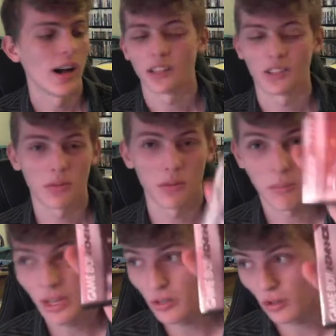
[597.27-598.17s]
Same thing,
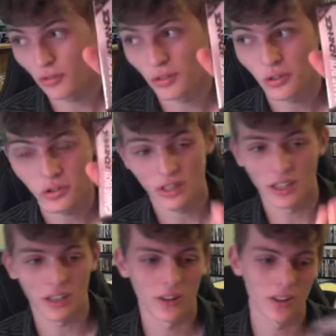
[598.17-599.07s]
Metroid Fusion,
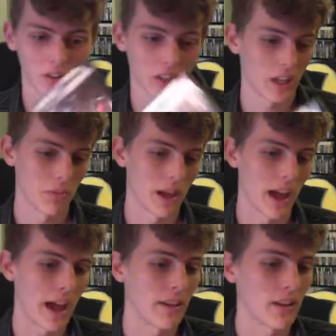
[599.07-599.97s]
like another game.
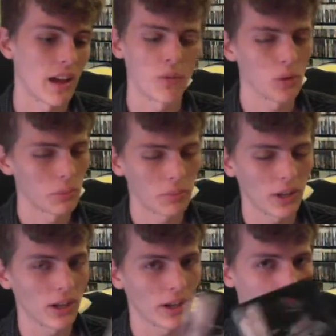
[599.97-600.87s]
I've only played
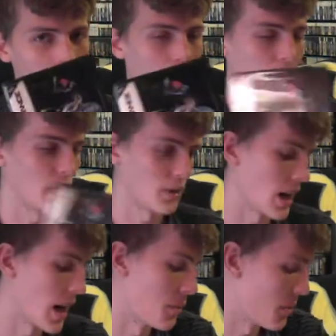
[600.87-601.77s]
it a handful of
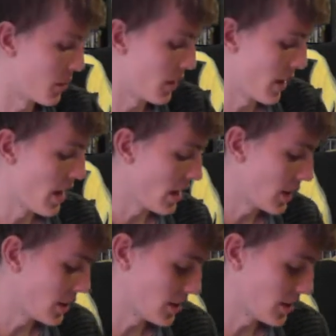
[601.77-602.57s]
times, but each